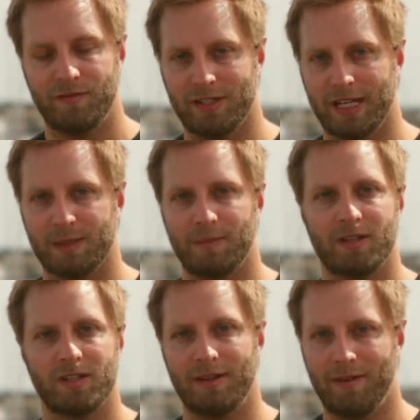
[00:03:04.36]
for 6
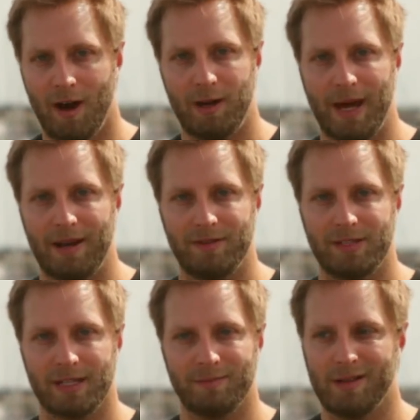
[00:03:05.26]
months and they've heard about it for
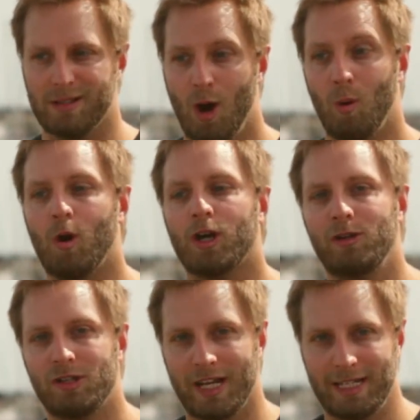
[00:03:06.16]
6 months, what can
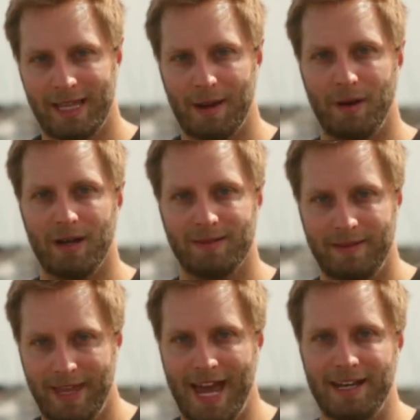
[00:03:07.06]
you say to that
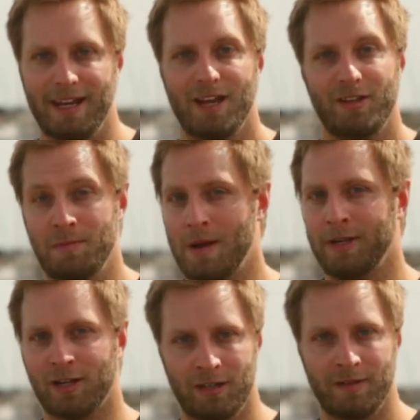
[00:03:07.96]
person then that you
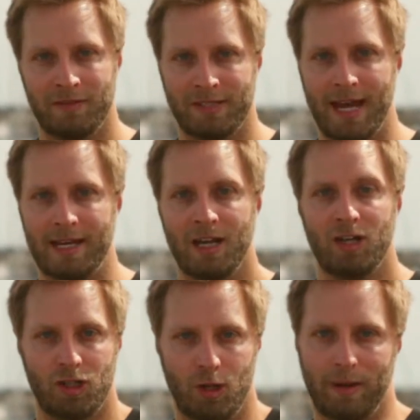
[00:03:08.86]
maybe couldn't have said
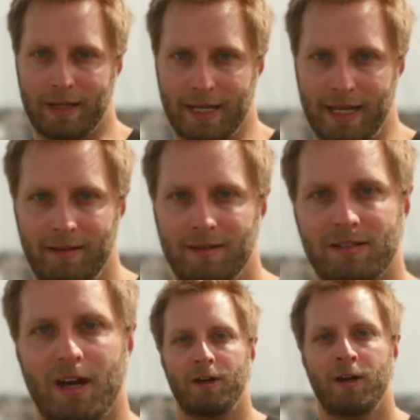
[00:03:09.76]
2 weeks in?
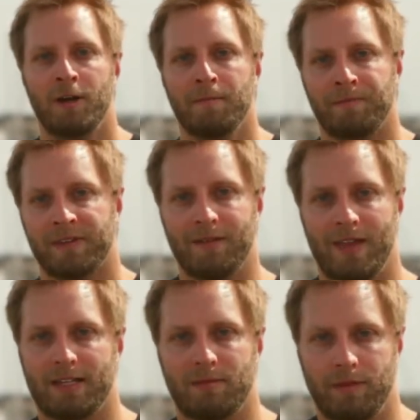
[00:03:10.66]
So give
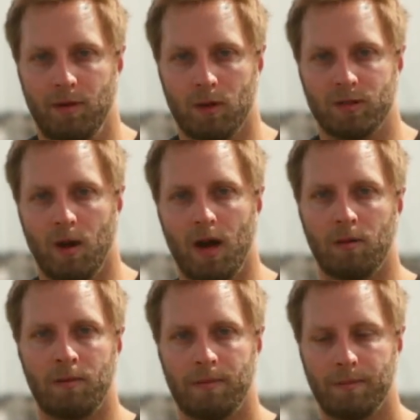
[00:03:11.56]
that some thought as
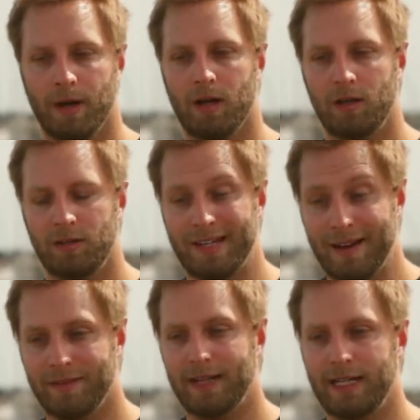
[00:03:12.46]
well, but
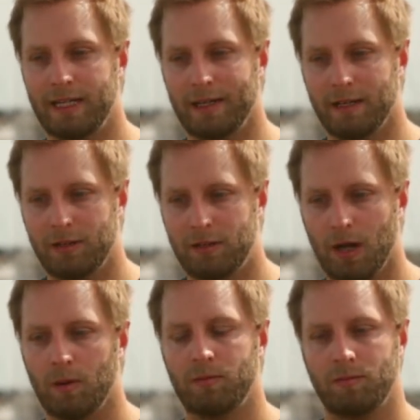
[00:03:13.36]
definitely
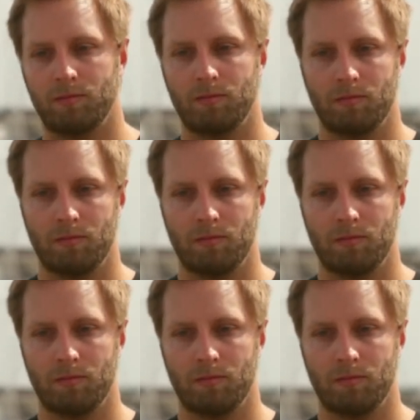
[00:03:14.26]
don't